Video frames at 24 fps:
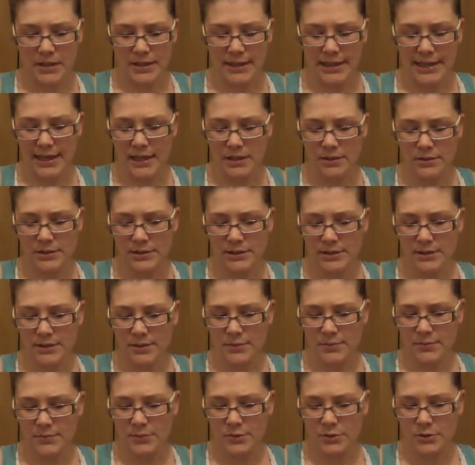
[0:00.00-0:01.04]

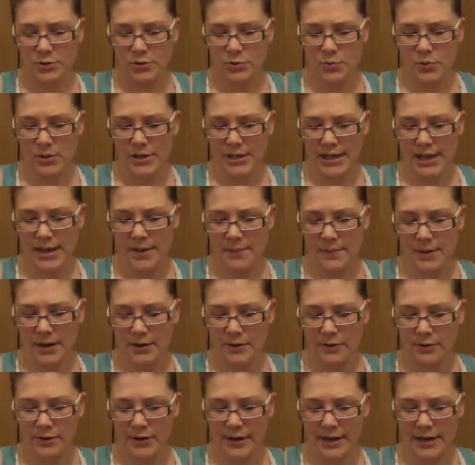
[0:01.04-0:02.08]
calcium, there's 28
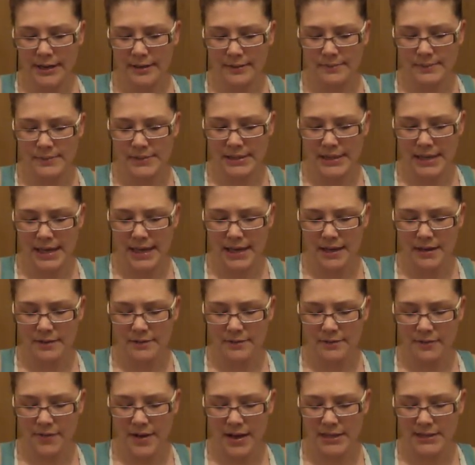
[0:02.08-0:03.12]
micrograms,
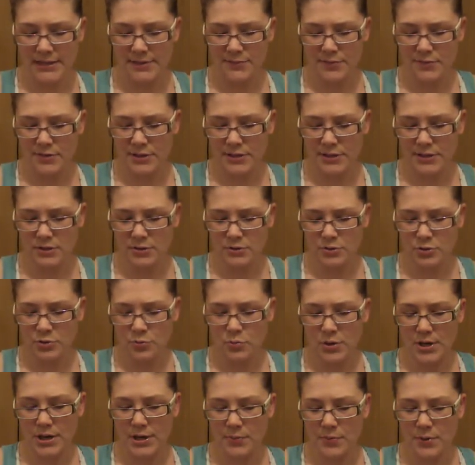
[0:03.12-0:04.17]
and phosphorus, there's
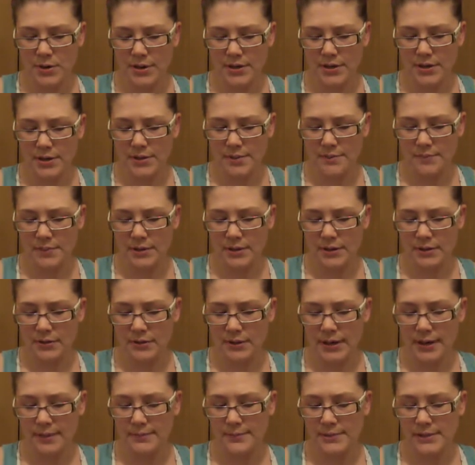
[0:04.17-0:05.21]
21
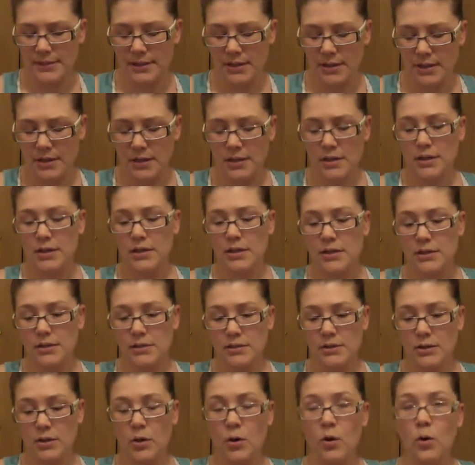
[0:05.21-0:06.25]
milligrams.
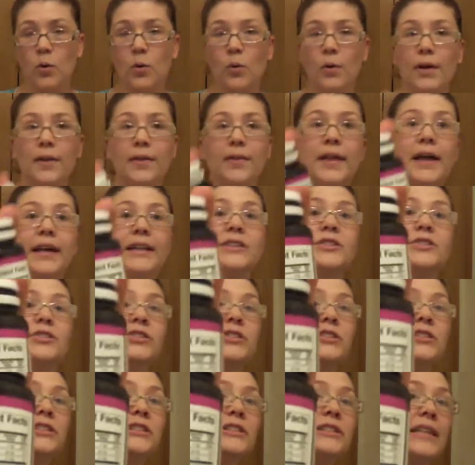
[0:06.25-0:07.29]
So that's
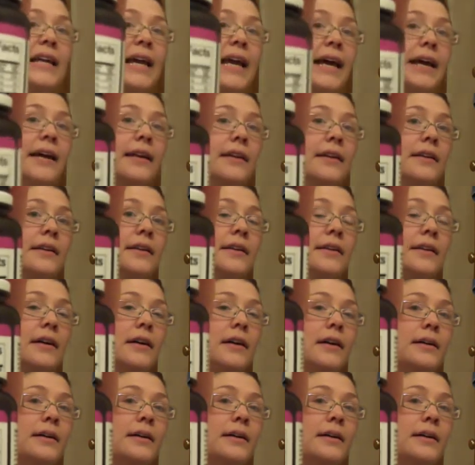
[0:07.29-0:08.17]
just an added